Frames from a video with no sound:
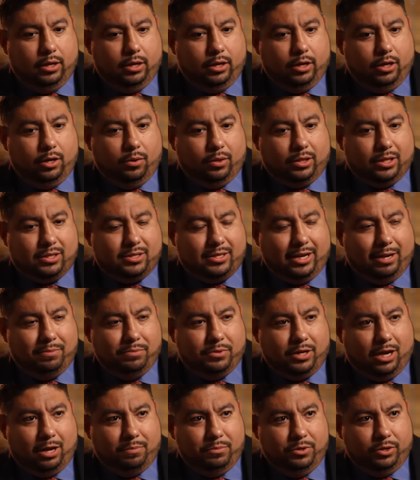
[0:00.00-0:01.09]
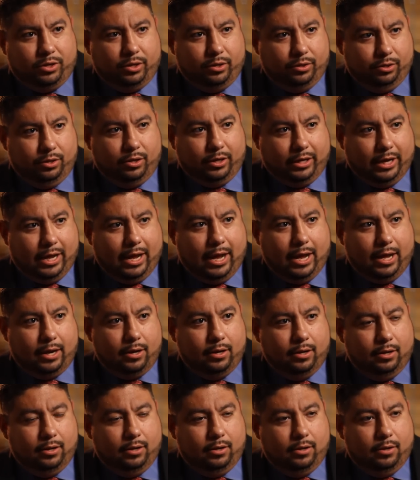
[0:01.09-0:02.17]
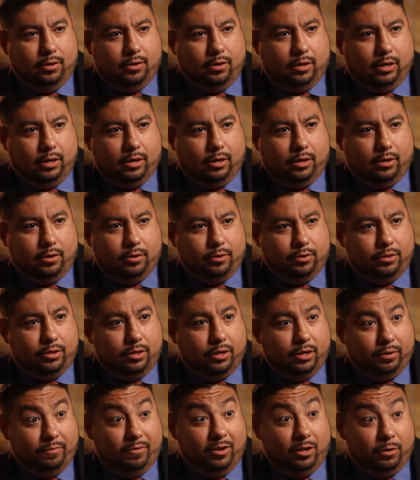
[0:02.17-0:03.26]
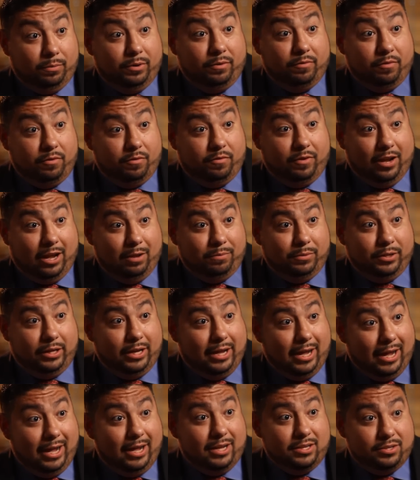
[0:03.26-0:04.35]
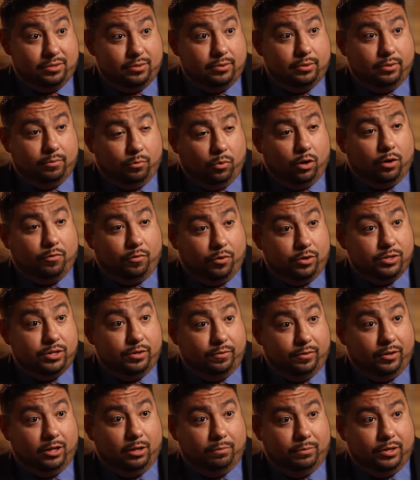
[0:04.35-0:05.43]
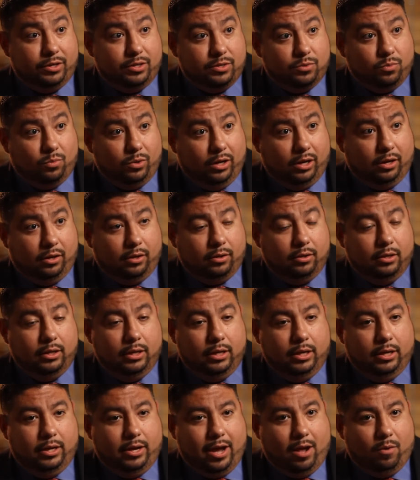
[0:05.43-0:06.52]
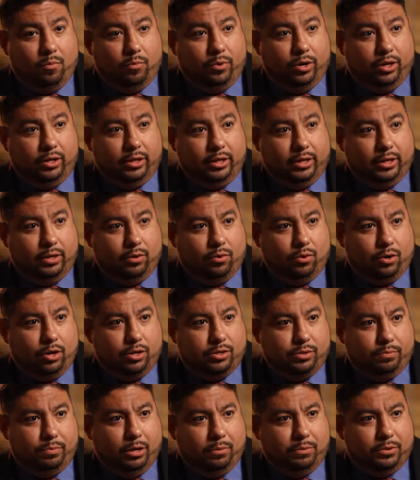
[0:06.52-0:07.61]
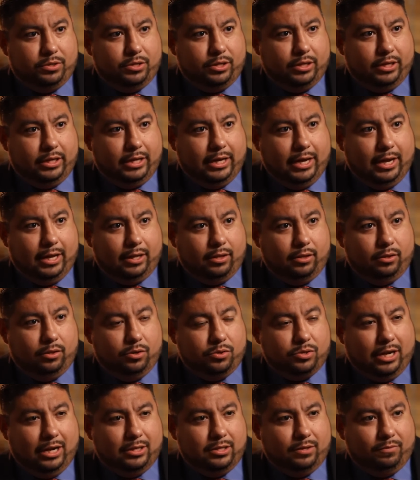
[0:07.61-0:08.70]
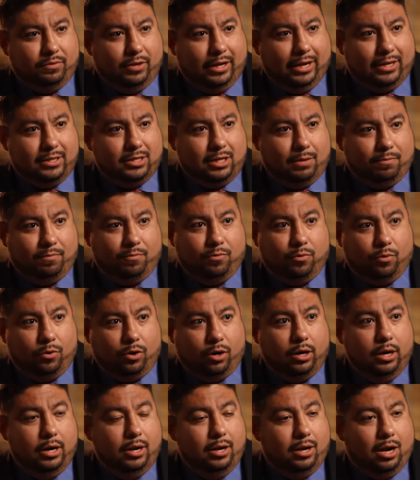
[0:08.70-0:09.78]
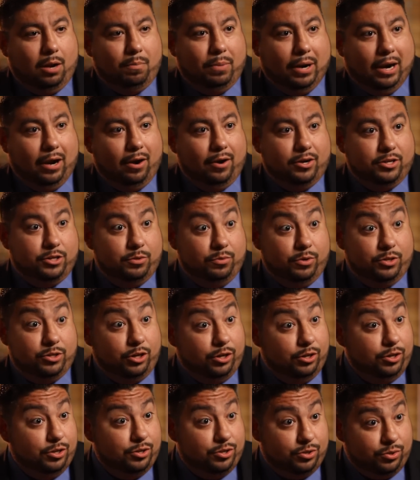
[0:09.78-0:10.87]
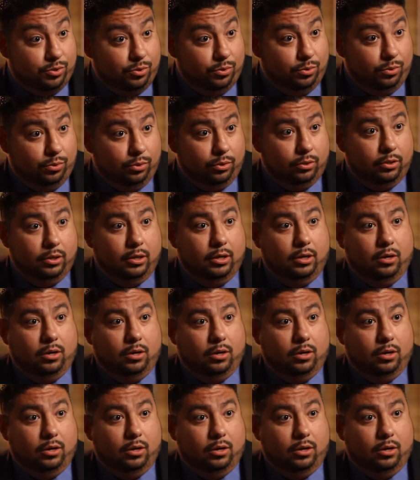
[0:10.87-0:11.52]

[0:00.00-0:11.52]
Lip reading: at the same time you can look at the development of a family as a workforce development as well. And really, in order to be able to get those kinds of legs up for a parent to return to school,